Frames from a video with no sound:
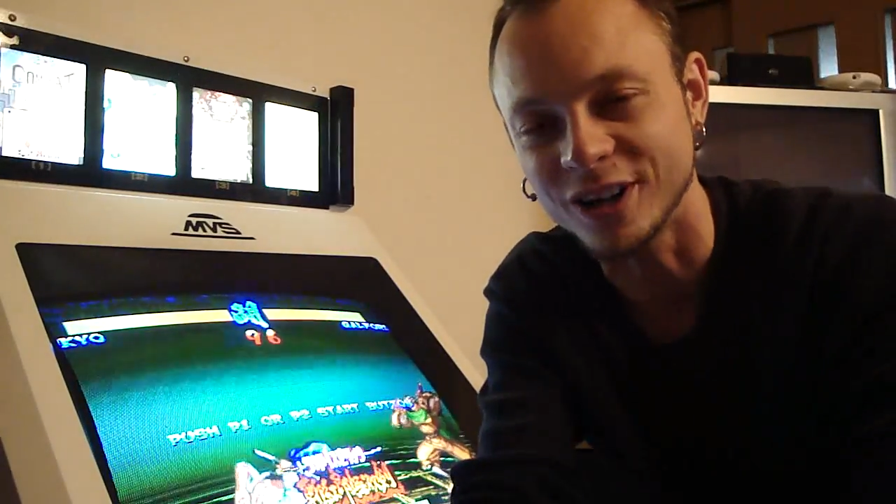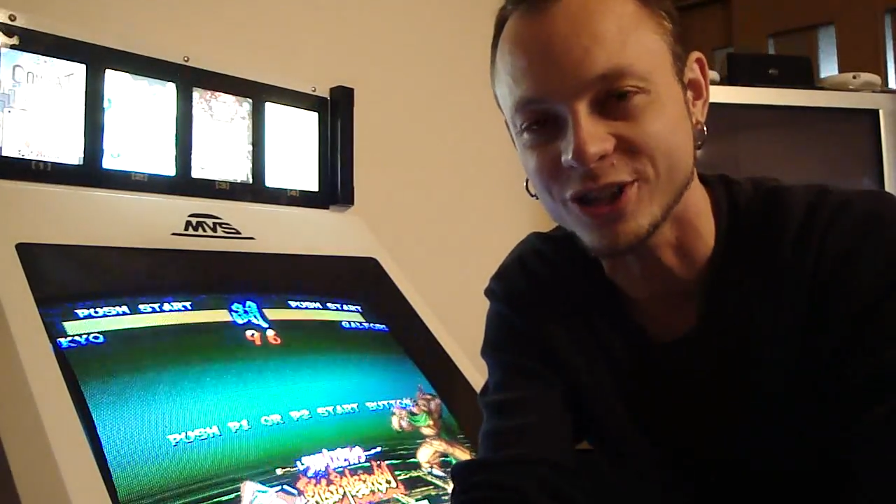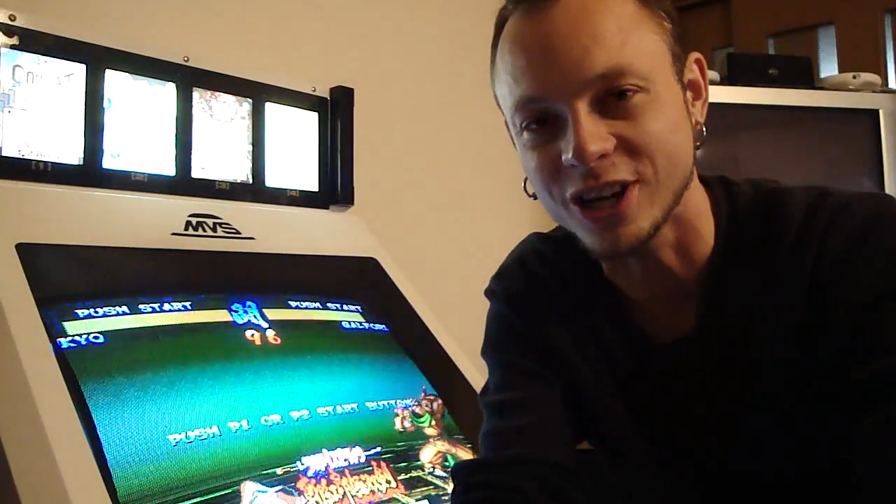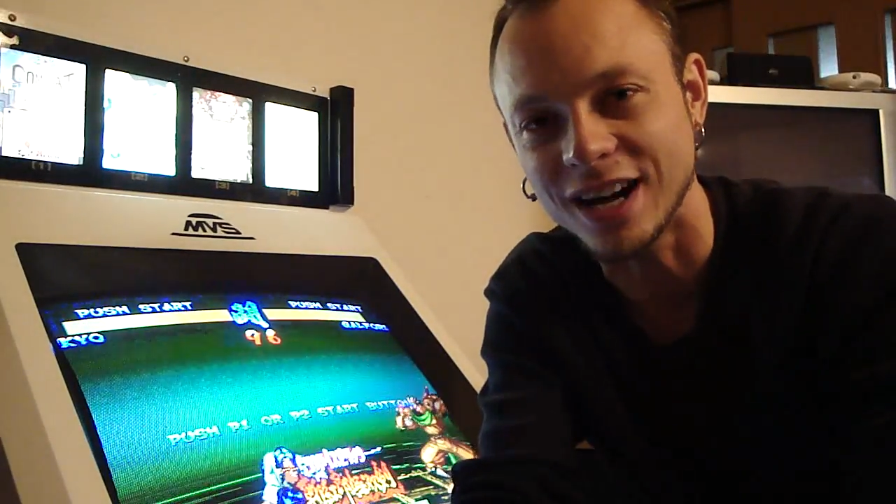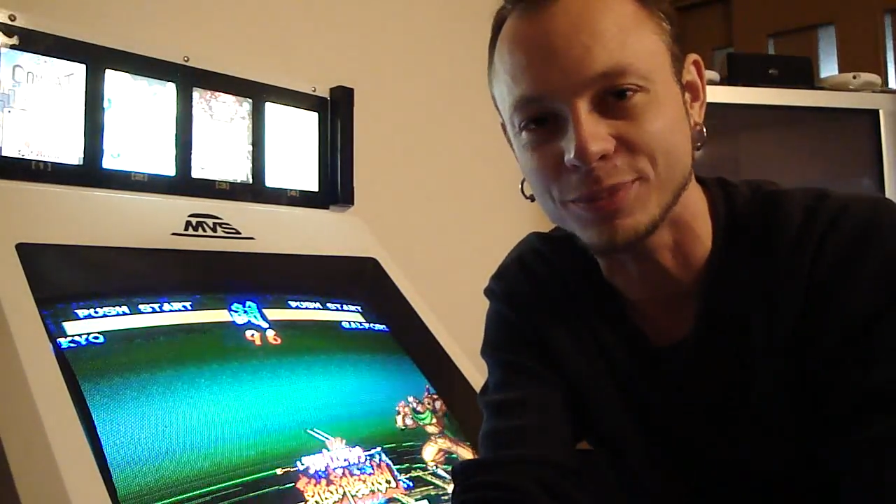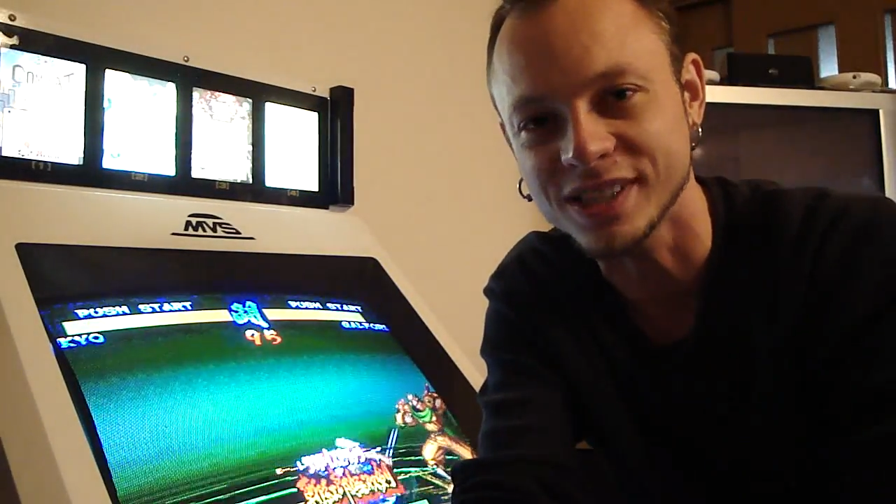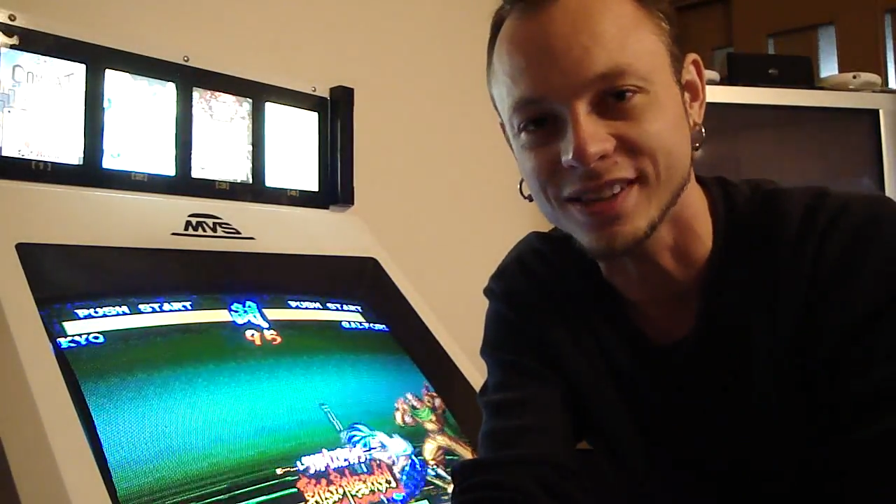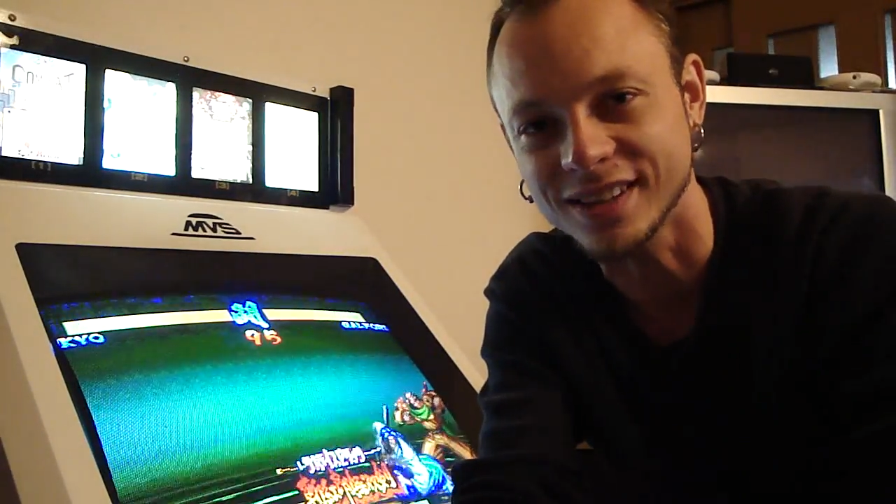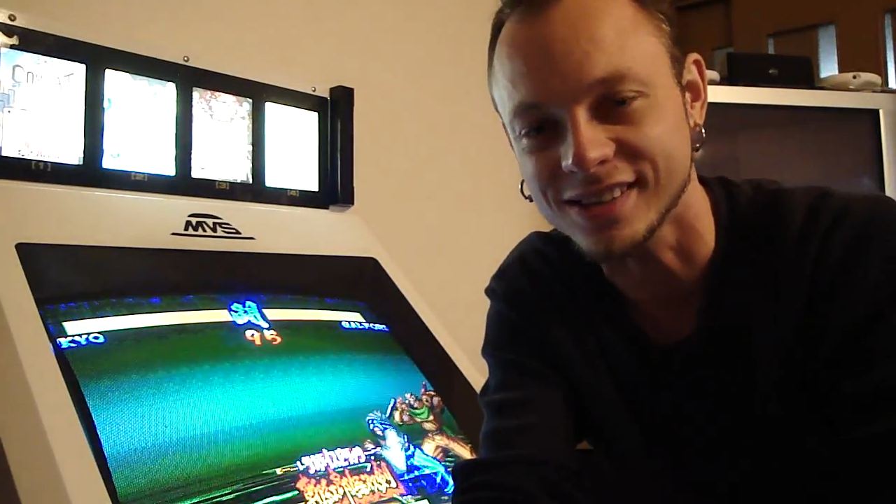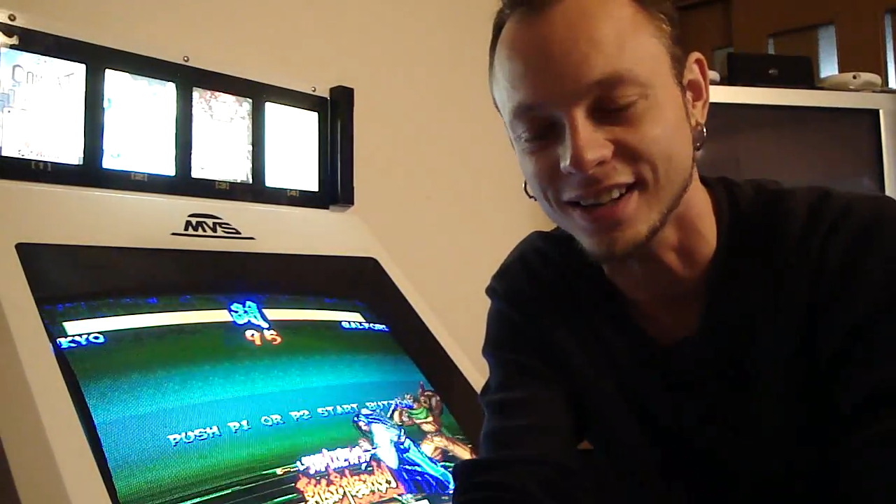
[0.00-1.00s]
shops and
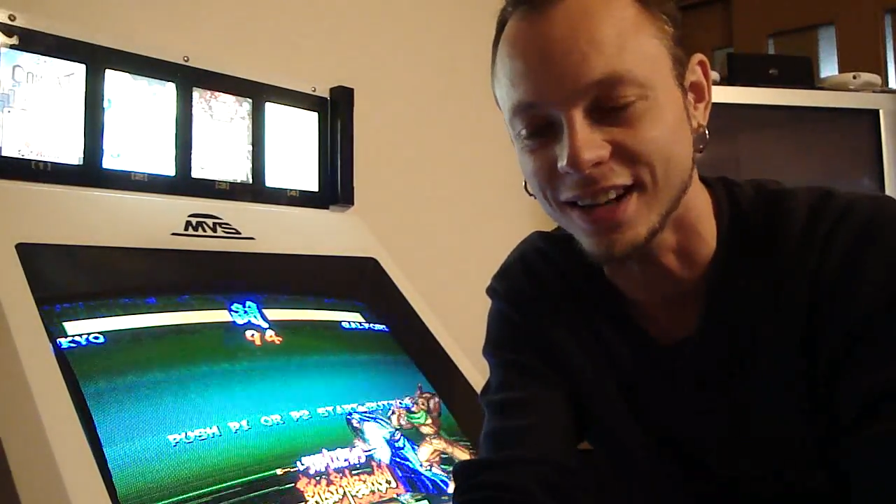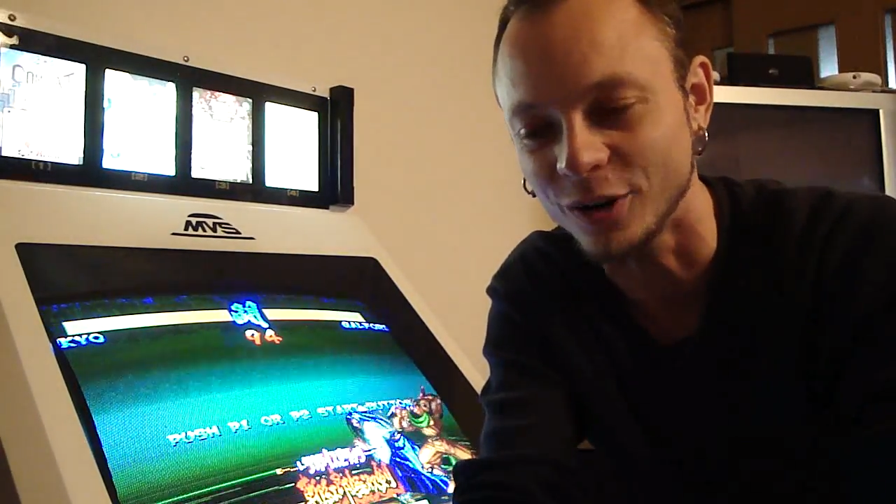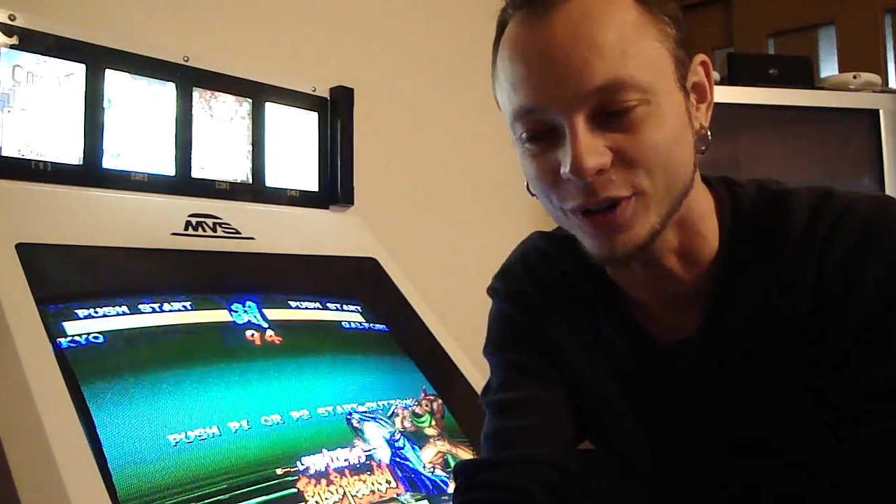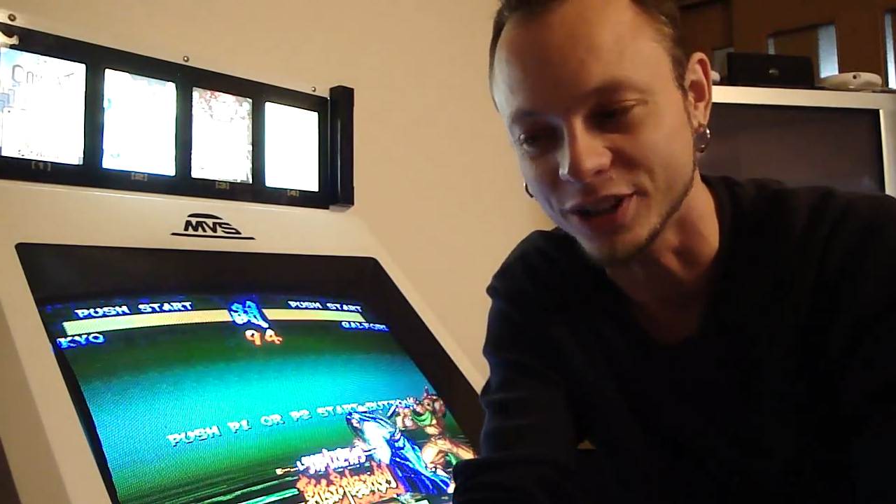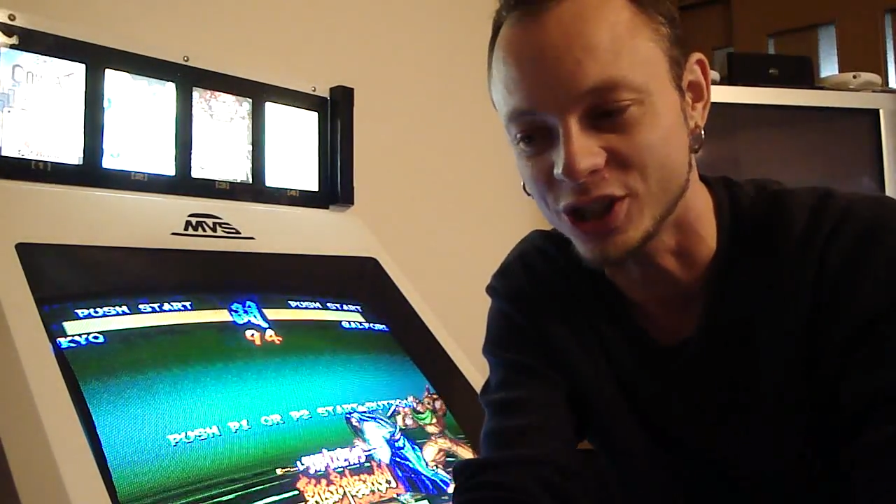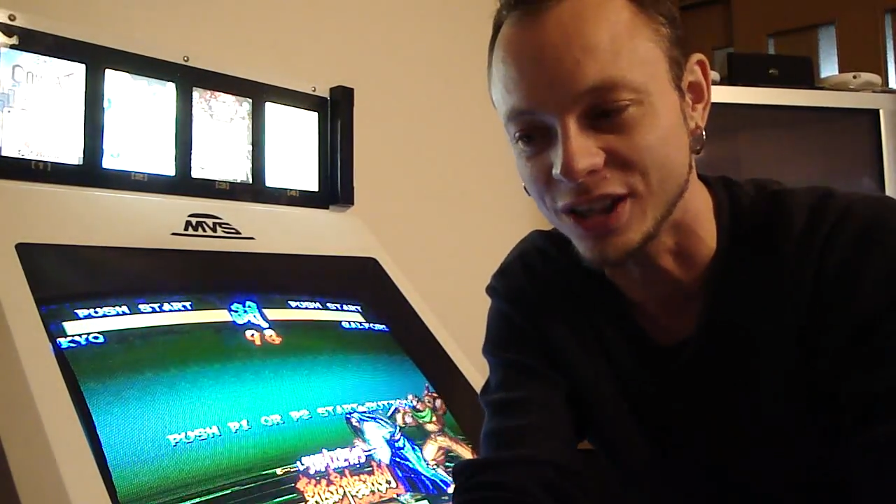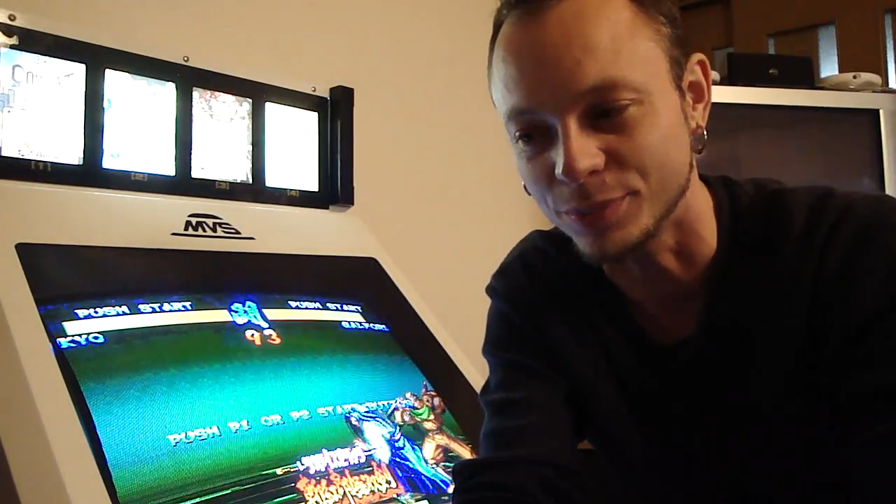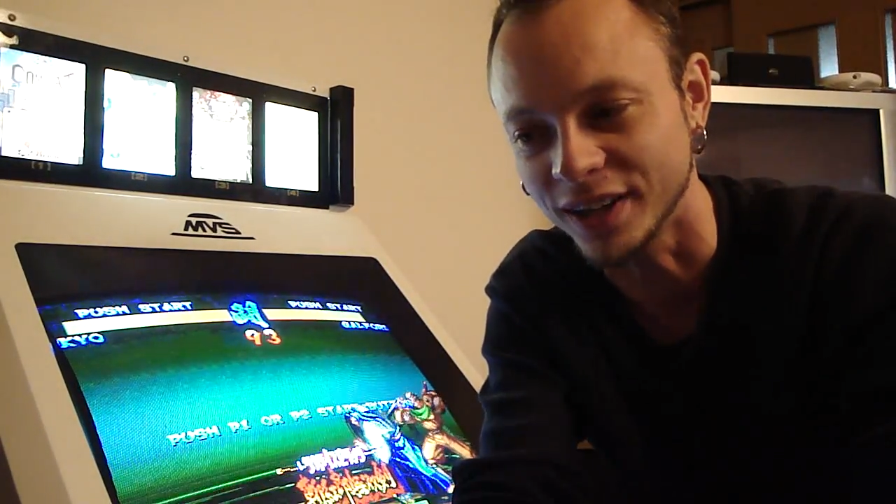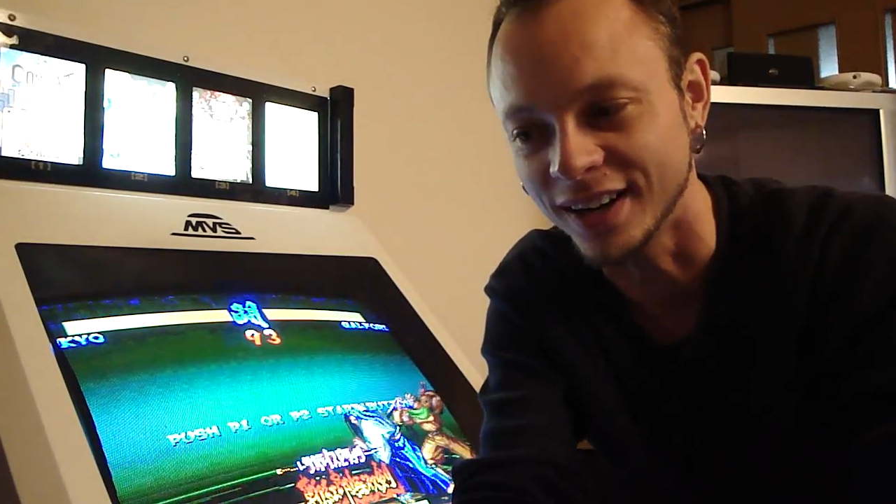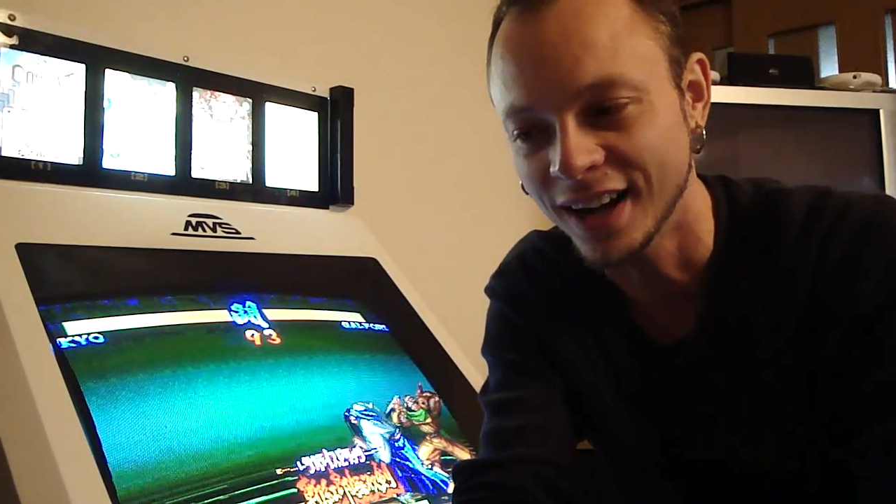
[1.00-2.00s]
things like that really
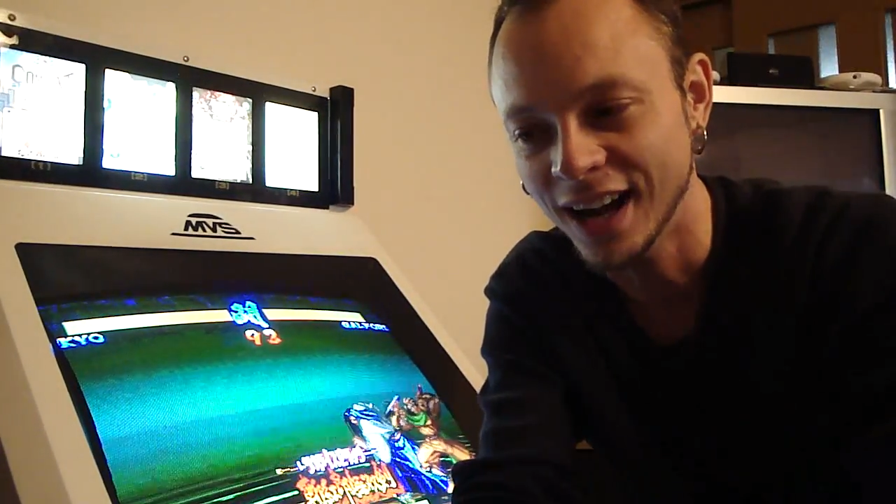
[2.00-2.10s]
cheaply.